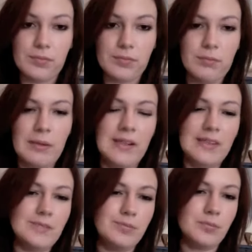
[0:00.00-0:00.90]

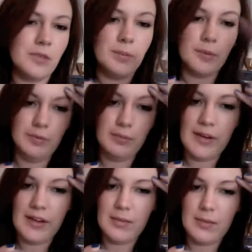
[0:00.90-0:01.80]
my above
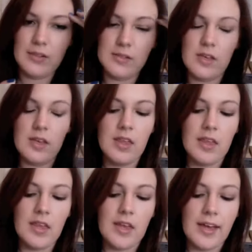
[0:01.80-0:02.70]
my eyebrows.
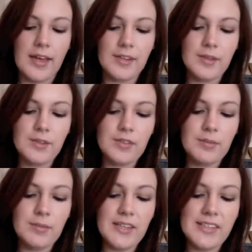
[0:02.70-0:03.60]
I used to
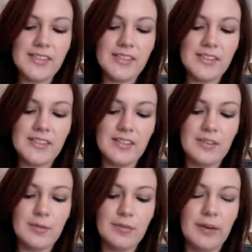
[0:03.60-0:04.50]
mix this in
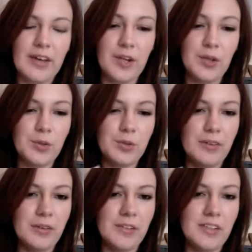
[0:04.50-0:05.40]
with my old
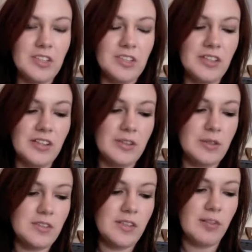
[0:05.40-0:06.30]
foundation that I used
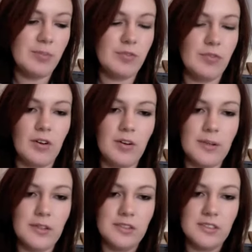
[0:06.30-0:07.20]
to have before I went
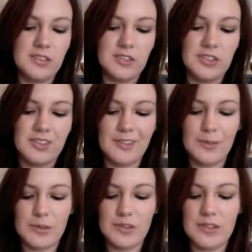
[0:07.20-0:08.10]
on to the Chanel
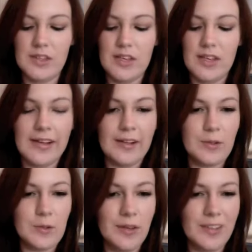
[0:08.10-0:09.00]
one, and it was
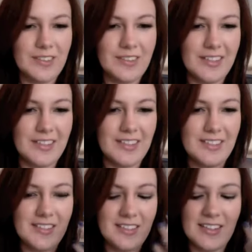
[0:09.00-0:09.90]
quite good then because
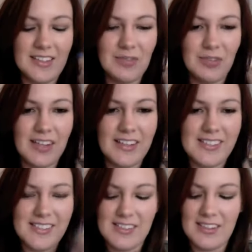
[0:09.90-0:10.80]
it kind of
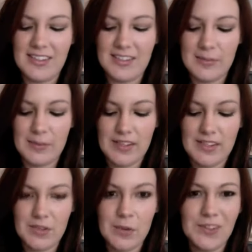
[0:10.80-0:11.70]
lightens it and
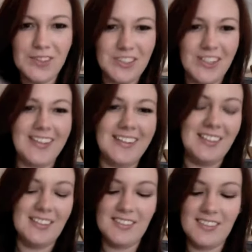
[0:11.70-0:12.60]
makes you all shiny
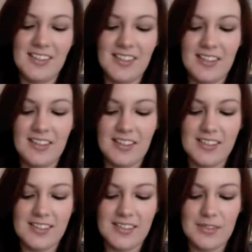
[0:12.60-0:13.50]
and and
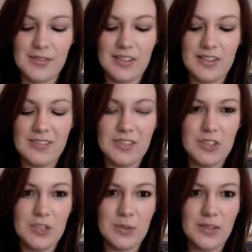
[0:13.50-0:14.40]
stuff, kind of the
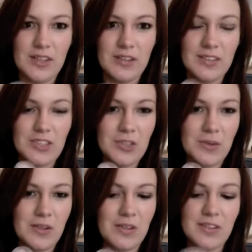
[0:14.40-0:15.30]
dewy
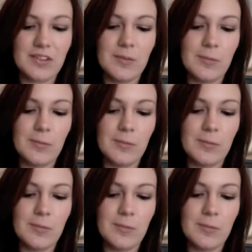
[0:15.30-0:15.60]
dewy look.